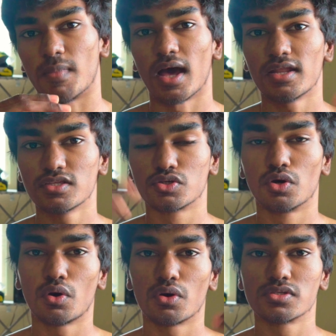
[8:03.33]
balance
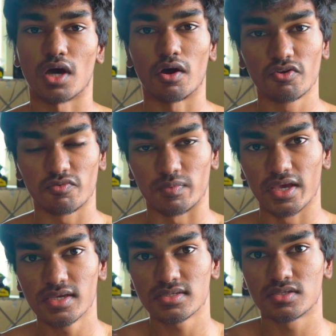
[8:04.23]
goes out of
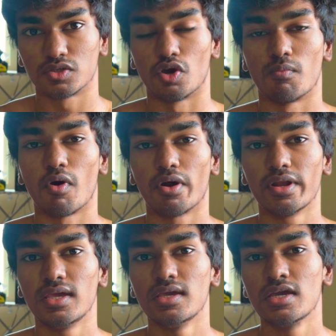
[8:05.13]
place, your
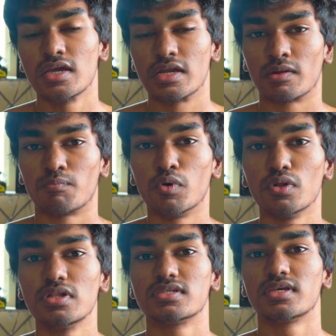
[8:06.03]
body
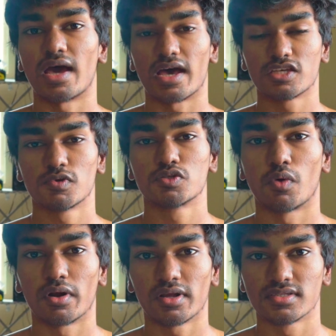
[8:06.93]
pulls in as much
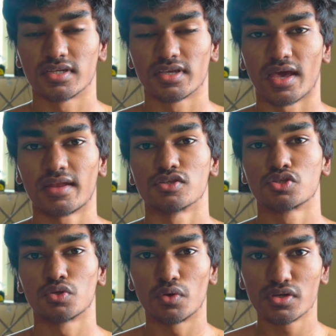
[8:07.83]
water as it can and
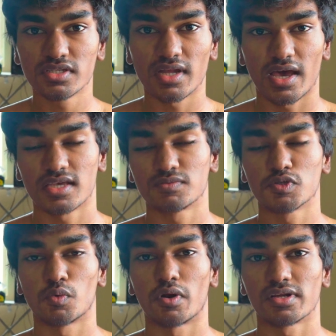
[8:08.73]
stores in as
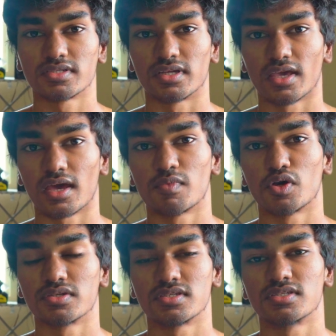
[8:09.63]
much water as it can,
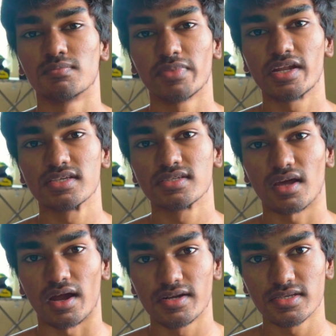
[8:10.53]
because it simply doesn't
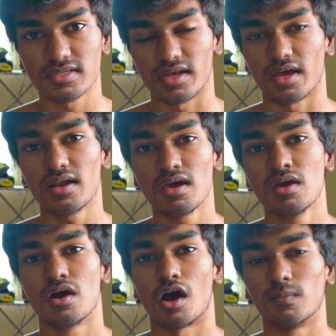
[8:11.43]
understand
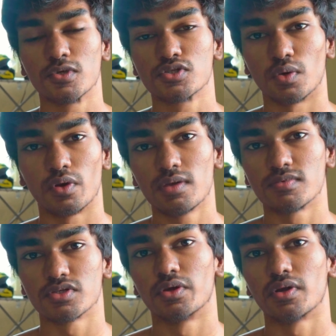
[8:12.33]
how much sodium
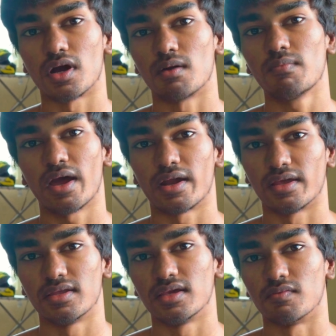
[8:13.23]
is going to come at
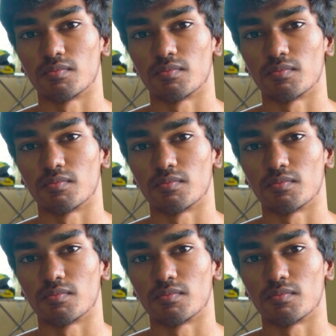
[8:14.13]
any given